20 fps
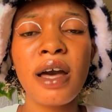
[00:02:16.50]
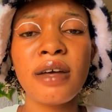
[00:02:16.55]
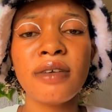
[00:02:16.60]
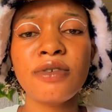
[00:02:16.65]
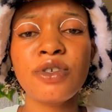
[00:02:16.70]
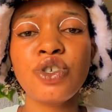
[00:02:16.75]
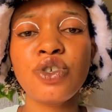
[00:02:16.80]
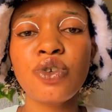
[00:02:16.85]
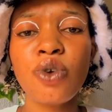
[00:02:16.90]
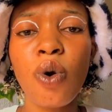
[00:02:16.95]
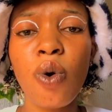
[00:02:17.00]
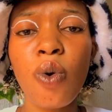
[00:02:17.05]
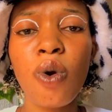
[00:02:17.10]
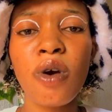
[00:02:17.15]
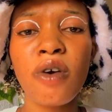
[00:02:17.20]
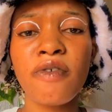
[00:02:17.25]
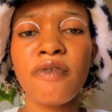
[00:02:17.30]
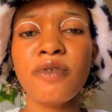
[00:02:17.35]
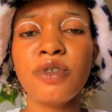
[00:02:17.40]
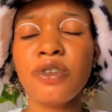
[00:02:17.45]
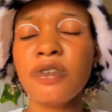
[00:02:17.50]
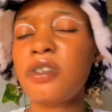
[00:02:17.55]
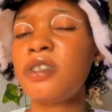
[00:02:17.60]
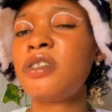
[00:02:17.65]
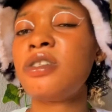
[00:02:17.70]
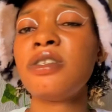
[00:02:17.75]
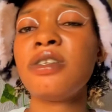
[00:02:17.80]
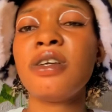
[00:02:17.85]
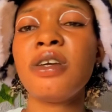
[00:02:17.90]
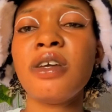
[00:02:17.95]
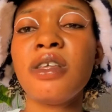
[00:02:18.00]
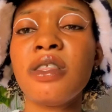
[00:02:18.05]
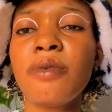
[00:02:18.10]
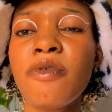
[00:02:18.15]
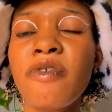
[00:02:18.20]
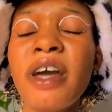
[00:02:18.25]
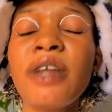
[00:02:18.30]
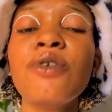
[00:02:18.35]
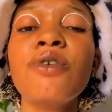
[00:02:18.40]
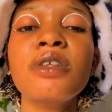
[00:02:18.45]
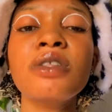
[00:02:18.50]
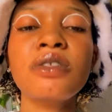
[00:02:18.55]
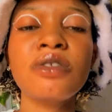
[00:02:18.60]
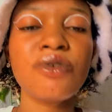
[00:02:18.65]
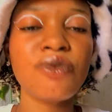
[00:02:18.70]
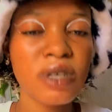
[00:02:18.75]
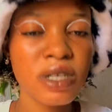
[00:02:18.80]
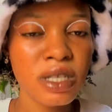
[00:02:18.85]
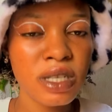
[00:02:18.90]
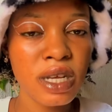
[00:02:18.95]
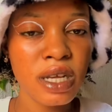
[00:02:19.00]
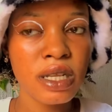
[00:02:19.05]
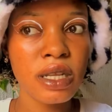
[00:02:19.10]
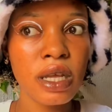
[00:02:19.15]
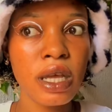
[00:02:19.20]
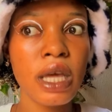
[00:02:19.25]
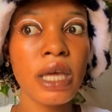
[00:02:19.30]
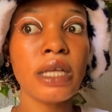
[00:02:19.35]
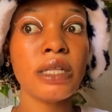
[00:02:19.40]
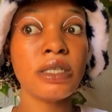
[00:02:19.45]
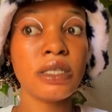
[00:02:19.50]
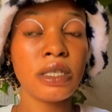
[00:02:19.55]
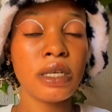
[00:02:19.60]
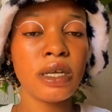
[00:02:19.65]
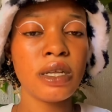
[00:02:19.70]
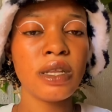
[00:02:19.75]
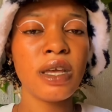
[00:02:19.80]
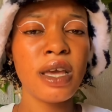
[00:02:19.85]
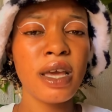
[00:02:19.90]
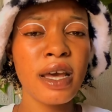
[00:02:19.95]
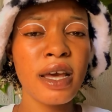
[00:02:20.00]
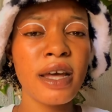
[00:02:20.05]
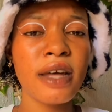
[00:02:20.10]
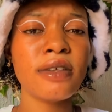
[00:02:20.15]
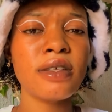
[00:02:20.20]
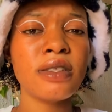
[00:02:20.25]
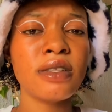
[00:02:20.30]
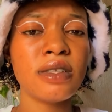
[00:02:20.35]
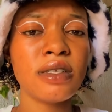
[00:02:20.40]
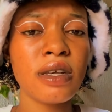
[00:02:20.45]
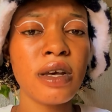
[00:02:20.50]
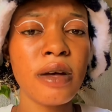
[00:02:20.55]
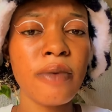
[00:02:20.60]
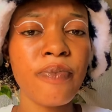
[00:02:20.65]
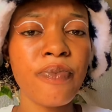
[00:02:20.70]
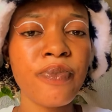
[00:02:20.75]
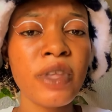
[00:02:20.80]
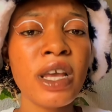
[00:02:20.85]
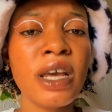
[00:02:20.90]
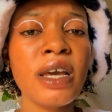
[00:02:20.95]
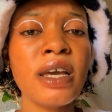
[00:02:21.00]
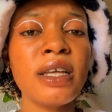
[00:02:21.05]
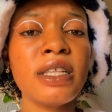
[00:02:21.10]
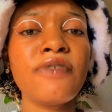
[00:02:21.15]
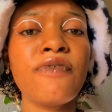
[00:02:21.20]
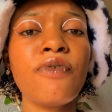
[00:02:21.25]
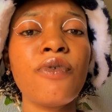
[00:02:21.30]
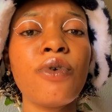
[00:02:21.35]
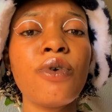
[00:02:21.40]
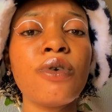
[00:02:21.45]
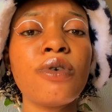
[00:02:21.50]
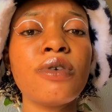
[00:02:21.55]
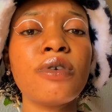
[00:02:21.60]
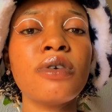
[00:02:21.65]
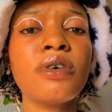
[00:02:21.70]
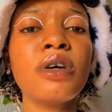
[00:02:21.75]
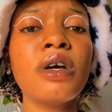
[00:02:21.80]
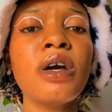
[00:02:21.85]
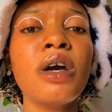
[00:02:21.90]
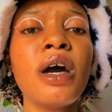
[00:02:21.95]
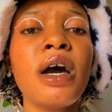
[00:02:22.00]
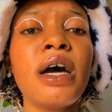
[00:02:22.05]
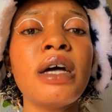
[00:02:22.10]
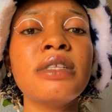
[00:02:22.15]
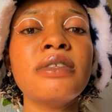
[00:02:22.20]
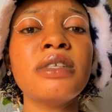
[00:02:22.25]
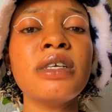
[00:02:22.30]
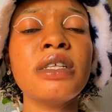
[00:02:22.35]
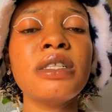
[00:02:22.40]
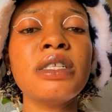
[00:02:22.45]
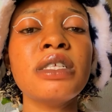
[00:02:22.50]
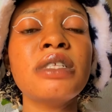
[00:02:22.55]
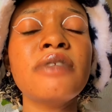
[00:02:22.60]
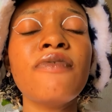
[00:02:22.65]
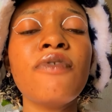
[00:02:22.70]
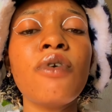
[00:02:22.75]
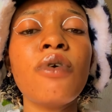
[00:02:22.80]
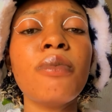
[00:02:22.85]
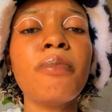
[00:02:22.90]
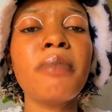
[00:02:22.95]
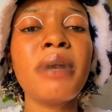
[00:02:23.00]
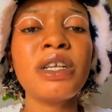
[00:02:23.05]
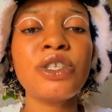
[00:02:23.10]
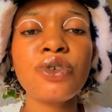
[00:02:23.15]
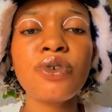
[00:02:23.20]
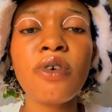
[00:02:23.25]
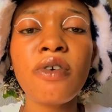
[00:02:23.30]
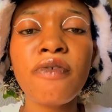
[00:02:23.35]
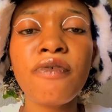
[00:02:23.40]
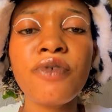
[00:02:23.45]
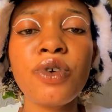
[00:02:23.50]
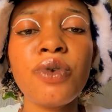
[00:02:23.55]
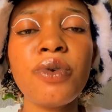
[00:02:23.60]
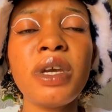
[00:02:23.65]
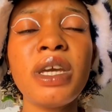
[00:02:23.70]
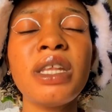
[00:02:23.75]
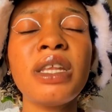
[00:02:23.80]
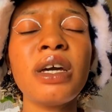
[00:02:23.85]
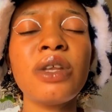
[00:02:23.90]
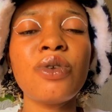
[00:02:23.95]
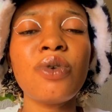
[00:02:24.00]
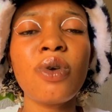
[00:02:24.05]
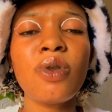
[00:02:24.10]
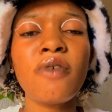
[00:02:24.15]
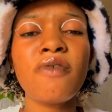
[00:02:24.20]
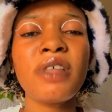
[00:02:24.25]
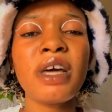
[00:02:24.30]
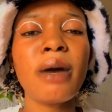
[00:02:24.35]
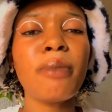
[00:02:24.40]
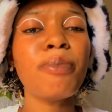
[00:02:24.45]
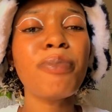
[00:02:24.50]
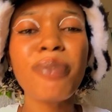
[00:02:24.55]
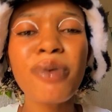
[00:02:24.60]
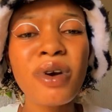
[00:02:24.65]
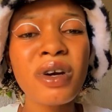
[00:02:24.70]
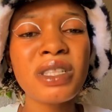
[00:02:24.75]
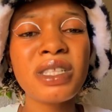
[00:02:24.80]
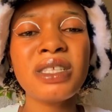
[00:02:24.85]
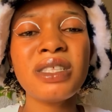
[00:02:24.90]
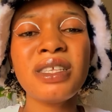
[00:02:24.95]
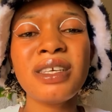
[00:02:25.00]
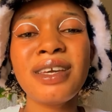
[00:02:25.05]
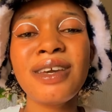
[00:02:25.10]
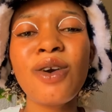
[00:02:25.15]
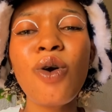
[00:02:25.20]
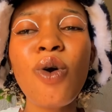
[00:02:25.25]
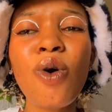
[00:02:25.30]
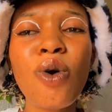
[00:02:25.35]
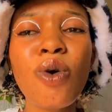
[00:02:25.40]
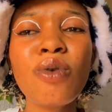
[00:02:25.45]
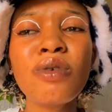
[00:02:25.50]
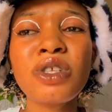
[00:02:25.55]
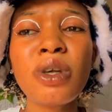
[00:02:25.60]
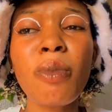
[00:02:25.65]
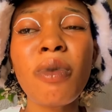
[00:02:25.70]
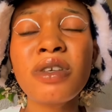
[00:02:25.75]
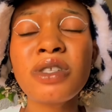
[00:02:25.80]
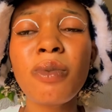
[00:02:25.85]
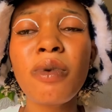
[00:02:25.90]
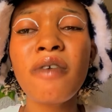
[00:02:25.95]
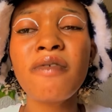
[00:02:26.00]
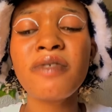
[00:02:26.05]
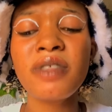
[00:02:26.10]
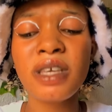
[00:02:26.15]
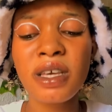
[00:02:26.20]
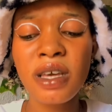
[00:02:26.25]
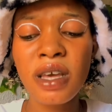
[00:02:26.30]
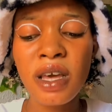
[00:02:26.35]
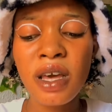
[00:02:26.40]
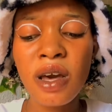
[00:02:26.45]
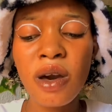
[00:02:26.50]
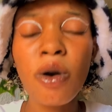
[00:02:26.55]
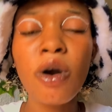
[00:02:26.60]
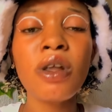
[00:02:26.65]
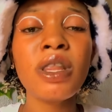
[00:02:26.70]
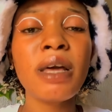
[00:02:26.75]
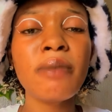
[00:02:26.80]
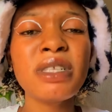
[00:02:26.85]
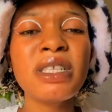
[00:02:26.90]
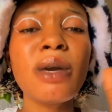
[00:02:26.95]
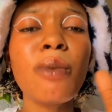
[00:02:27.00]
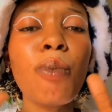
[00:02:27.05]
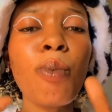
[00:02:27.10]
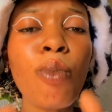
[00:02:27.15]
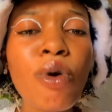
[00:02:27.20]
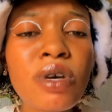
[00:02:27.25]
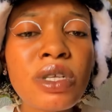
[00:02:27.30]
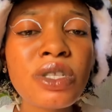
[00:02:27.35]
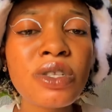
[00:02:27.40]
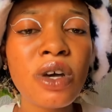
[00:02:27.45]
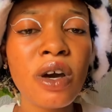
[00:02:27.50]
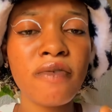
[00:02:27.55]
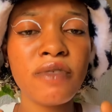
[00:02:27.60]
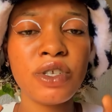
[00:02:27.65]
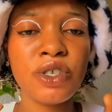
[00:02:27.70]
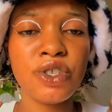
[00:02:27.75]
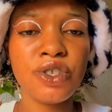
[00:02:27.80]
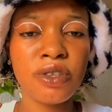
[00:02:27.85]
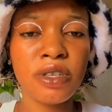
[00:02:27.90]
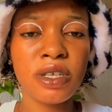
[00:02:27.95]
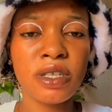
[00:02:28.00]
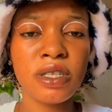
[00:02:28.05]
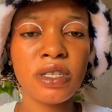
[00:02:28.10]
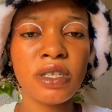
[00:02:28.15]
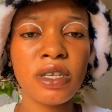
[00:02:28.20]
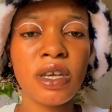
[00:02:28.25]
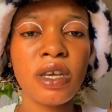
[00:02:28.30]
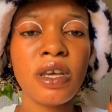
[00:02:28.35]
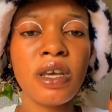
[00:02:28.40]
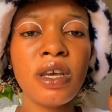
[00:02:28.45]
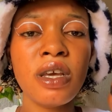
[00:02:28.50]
show of nudity in the movie. I know it's rated 18. Yeah, it's for it's for mature viewing and all of that. But the whole some of the, or let me say most of the nudity